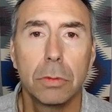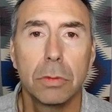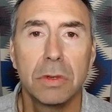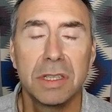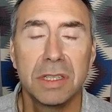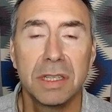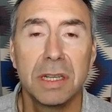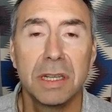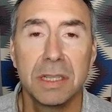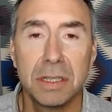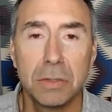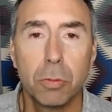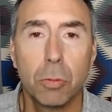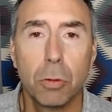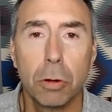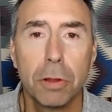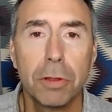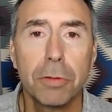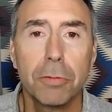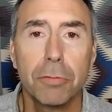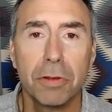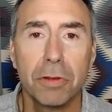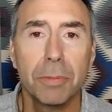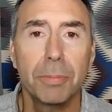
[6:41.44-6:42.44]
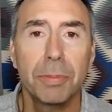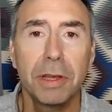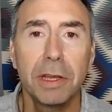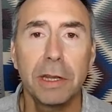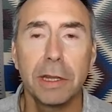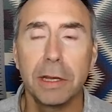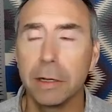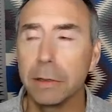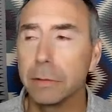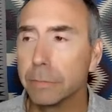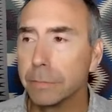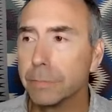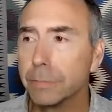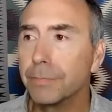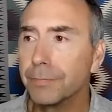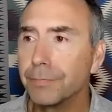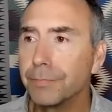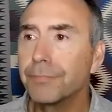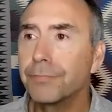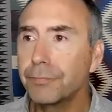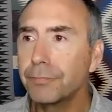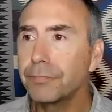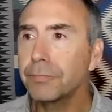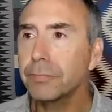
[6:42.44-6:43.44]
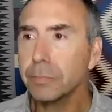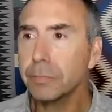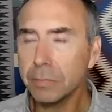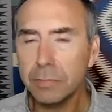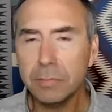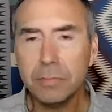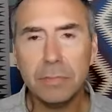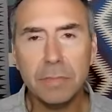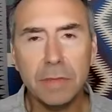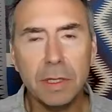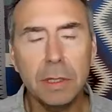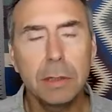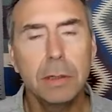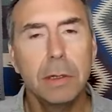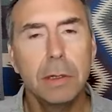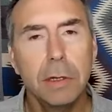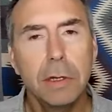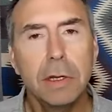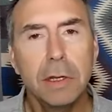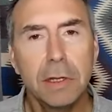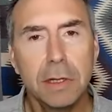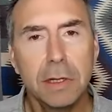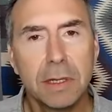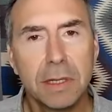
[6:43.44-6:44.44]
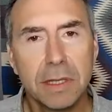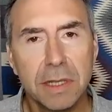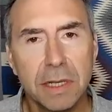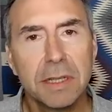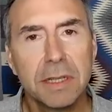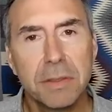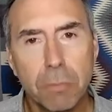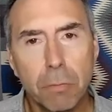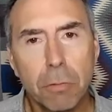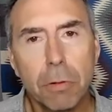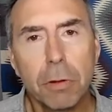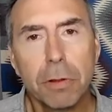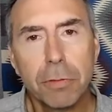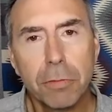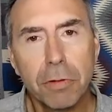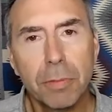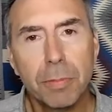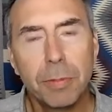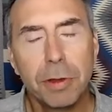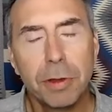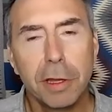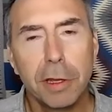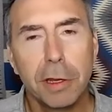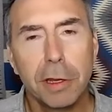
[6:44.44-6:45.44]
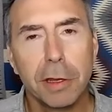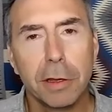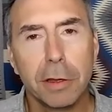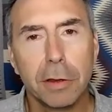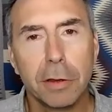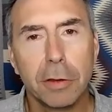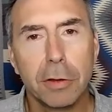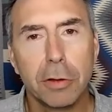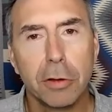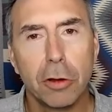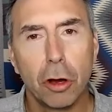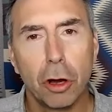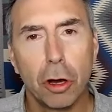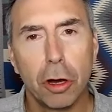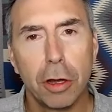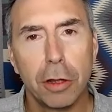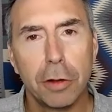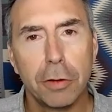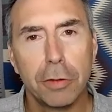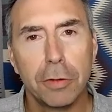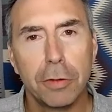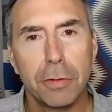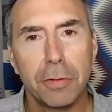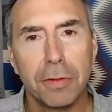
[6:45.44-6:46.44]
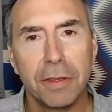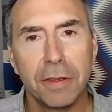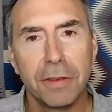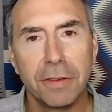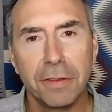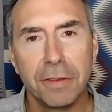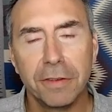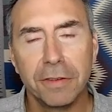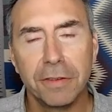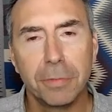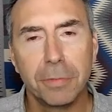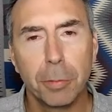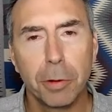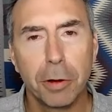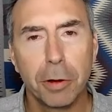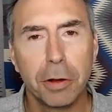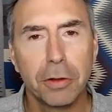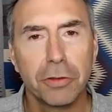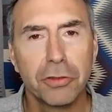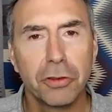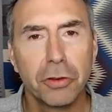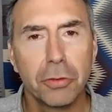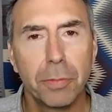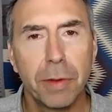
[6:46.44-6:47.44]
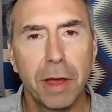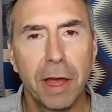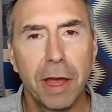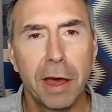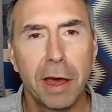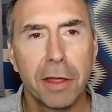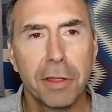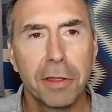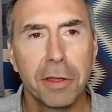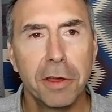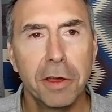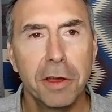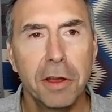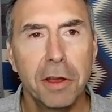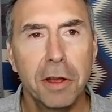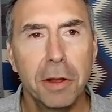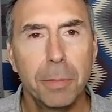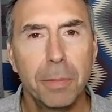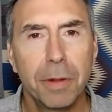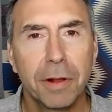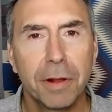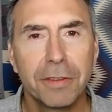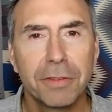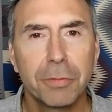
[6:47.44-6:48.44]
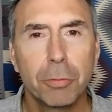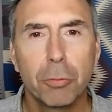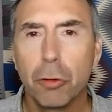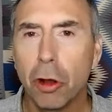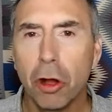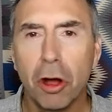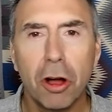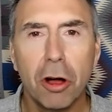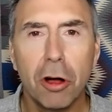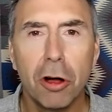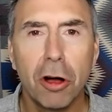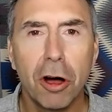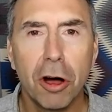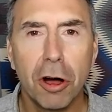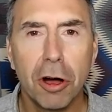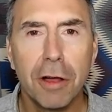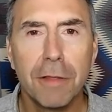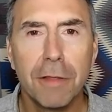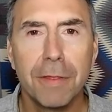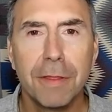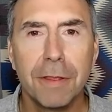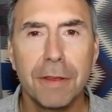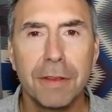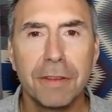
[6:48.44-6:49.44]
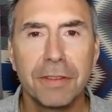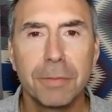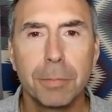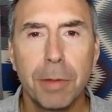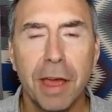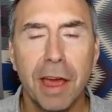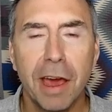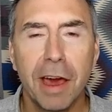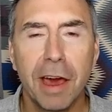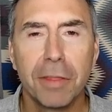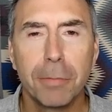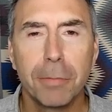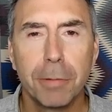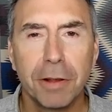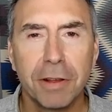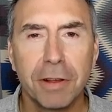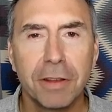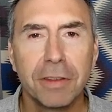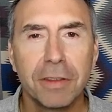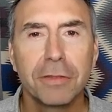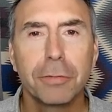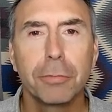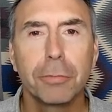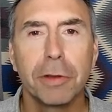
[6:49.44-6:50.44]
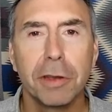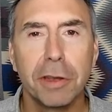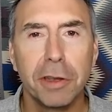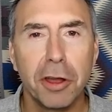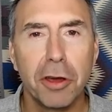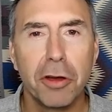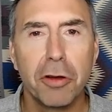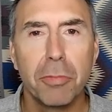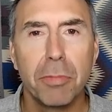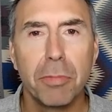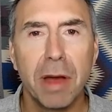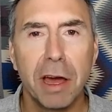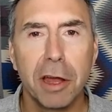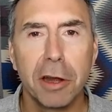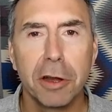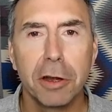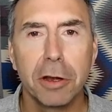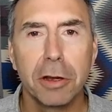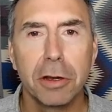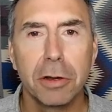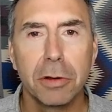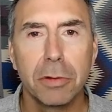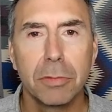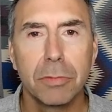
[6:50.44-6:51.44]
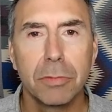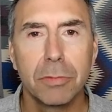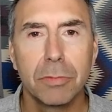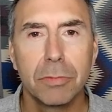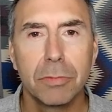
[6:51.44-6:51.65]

it's worth repeating it's worth repeating on the spiritual path because we're all on this path because we know better.